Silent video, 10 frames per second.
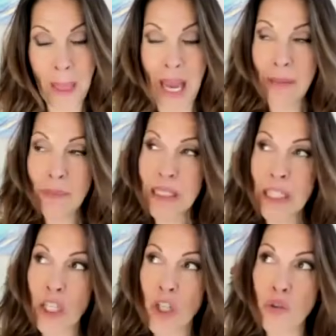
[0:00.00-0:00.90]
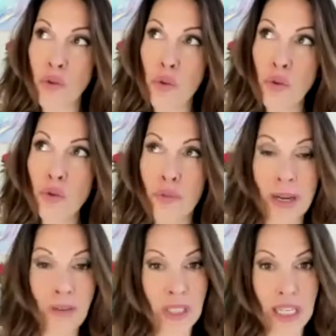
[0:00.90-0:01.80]
I am seeing new
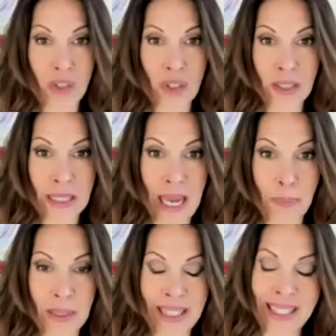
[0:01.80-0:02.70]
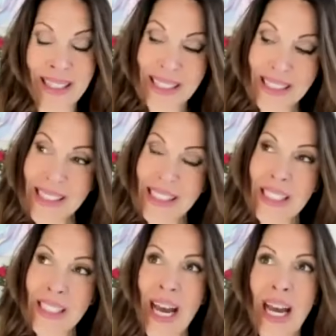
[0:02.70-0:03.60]
foundations happening, and this is
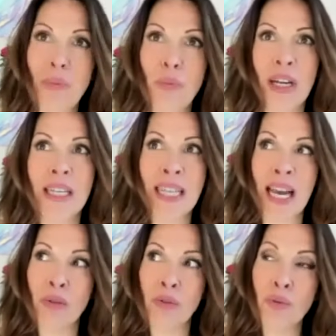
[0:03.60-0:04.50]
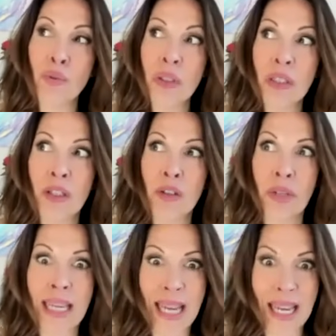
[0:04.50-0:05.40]
the time right now to really
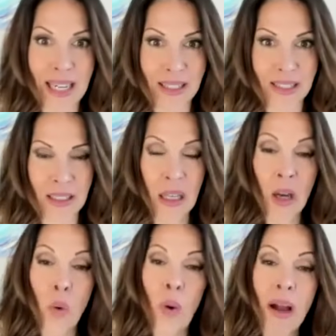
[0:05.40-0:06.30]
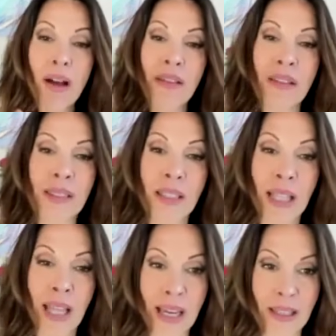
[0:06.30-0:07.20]
create. While this
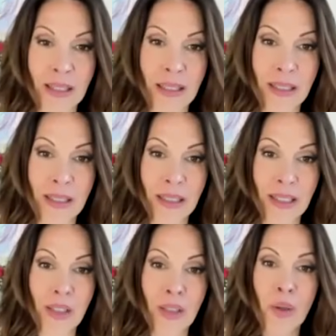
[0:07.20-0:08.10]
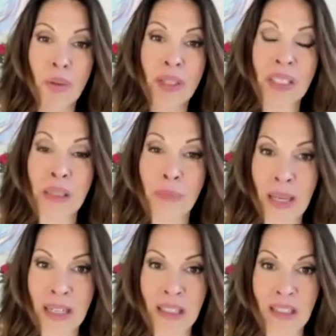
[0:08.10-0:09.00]
light is so
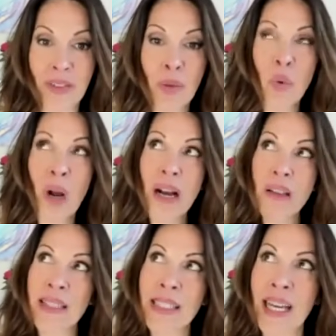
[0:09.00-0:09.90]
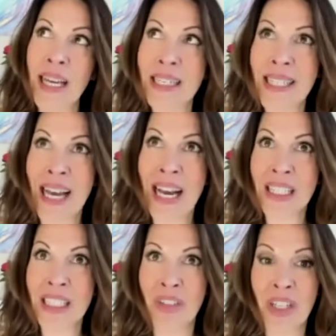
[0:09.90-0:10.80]
expansive, and while this light is
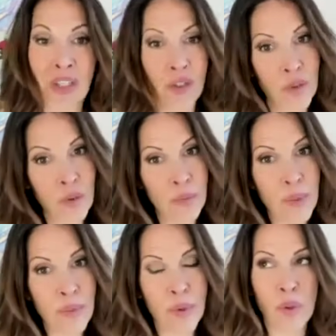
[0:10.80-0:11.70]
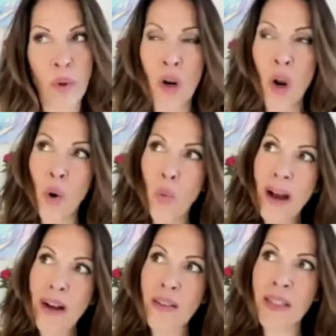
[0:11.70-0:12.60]
activating you to remember who you are,
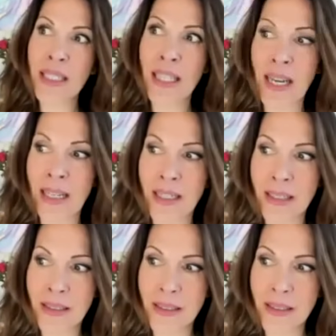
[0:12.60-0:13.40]
while this light